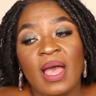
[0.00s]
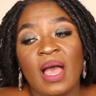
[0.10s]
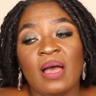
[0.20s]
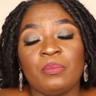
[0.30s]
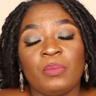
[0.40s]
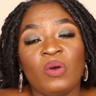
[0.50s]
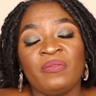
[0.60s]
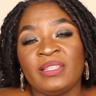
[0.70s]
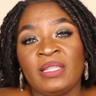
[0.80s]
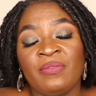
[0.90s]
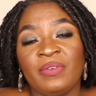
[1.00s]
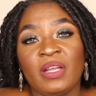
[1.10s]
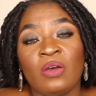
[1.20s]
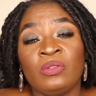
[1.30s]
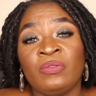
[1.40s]
Obviously having
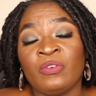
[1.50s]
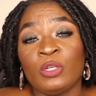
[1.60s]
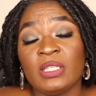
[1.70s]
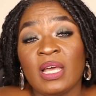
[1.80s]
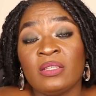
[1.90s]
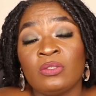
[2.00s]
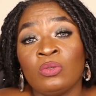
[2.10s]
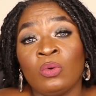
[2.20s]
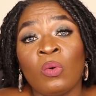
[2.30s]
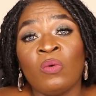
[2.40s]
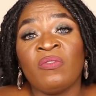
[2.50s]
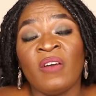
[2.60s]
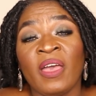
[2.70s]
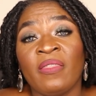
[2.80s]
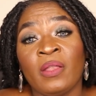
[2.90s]
now to force us to go
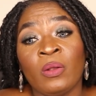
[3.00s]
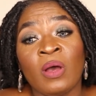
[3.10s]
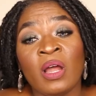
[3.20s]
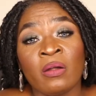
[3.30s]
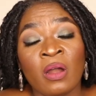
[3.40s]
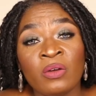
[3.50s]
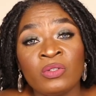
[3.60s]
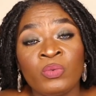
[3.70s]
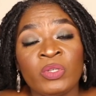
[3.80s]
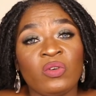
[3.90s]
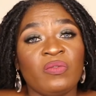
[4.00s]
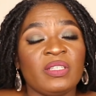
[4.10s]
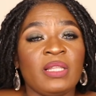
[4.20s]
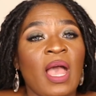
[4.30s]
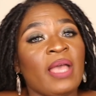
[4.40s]
via the longer route, which
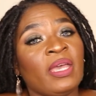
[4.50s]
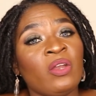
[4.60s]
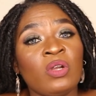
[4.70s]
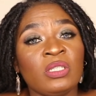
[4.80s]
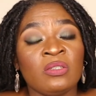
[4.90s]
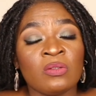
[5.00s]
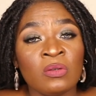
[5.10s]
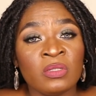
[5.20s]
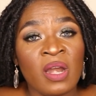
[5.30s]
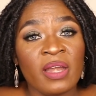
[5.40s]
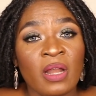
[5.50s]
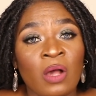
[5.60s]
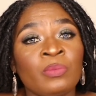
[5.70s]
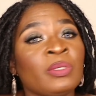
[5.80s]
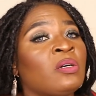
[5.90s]
obviously I cannot disclose right
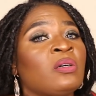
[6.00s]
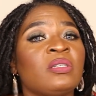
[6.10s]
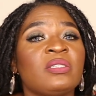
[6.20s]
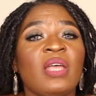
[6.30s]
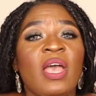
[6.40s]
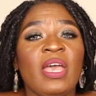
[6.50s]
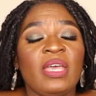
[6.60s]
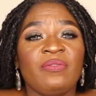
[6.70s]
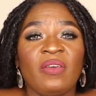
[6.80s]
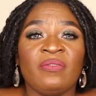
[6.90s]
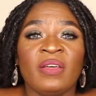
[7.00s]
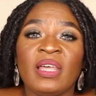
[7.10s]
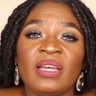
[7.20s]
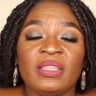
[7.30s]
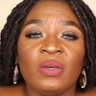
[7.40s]
now because if ever
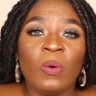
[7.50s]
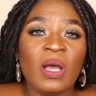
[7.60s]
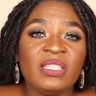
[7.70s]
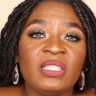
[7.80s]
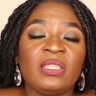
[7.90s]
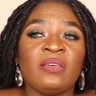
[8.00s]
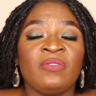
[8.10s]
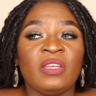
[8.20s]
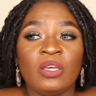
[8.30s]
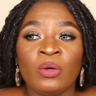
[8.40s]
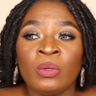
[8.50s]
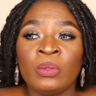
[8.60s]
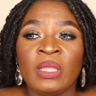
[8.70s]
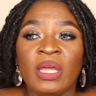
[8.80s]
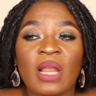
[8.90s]
like they watch the video,
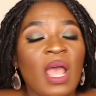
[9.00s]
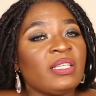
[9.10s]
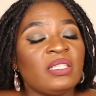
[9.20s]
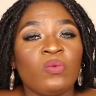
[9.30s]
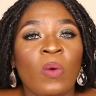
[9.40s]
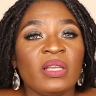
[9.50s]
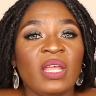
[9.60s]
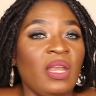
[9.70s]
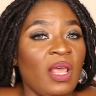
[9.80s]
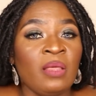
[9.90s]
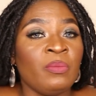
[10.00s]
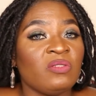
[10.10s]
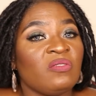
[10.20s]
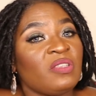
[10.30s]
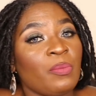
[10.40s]
then I just want an
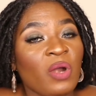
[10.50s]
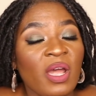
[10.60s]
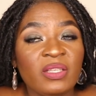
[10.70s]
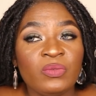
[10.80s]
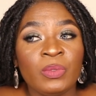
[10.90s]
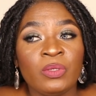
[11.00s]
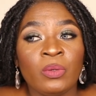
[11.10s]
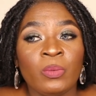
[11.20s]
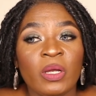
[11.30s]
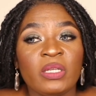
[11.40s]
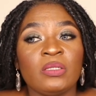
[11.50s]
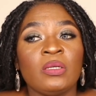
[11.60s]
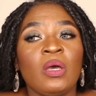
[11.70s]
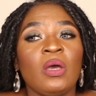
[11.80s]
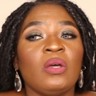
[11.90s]
element of surprise. We don't want
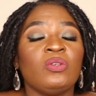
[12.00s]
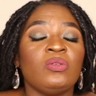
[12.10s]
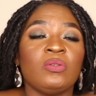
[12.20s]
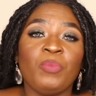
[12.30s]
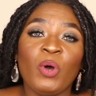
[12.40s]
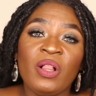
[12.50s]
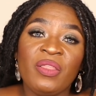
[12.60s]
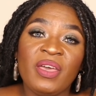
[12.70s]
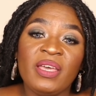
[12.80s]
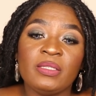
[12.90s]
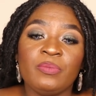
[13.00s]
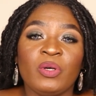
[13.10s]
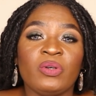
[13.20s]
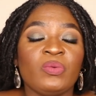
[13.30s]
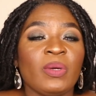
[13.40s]
to spoil things,
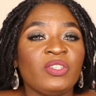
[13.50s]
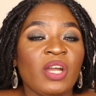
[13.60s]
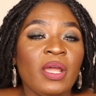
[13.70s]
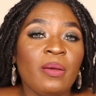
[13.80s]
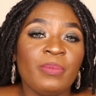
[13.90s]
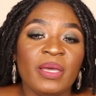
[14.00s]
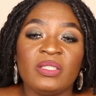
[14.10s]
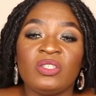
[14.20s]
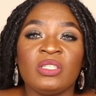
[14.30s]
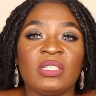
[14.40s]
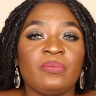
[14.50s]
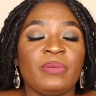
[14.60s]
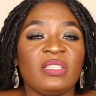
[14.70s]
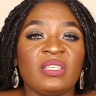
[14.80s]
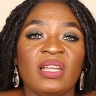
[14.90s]
because we're trying our best to just
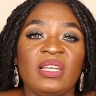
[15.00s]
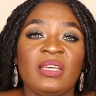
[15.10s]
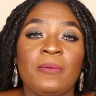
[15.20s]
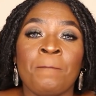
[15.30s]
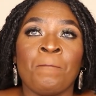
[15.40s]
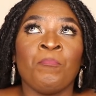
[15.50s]
basically